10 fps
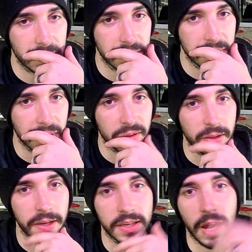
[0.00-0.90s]
Not
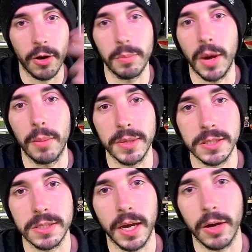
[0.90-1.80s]
like Carrie Poppins
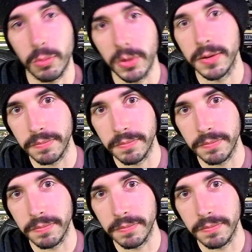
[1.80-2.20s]
style, but